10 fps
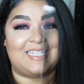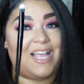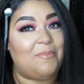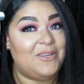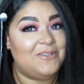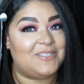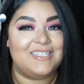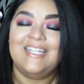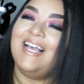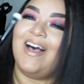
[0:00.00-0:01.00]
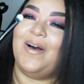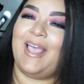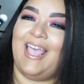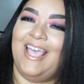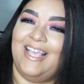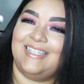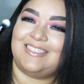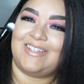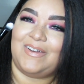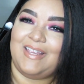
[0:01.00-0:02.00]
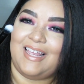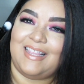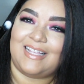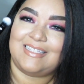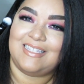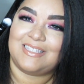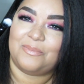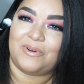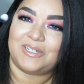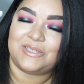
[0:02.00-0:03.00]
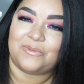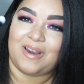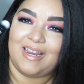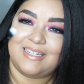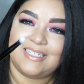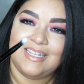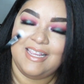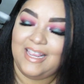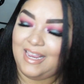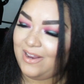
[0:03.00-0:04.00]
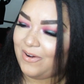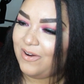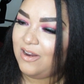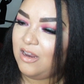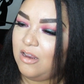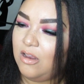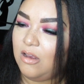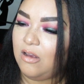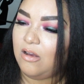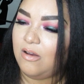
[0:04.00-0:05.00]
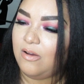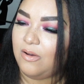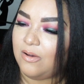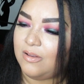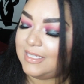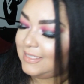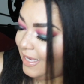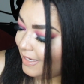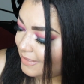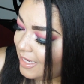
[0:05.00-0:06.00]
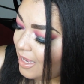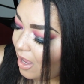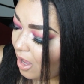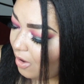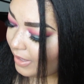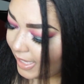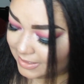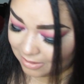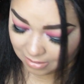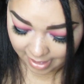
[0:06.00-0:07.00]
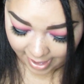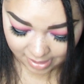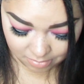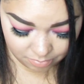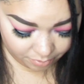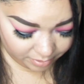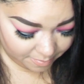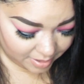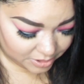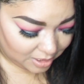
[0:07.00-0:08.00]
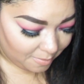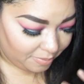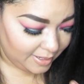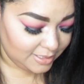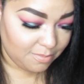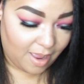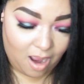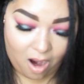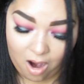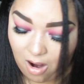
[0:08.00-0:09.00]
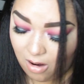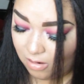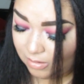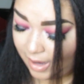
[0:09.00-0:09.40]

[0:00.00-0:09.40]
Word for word: I'm gonna use it. Okay, so yeah, that's this brush right here. Oh, that's nice. Okay, so that pretty much completes my haul.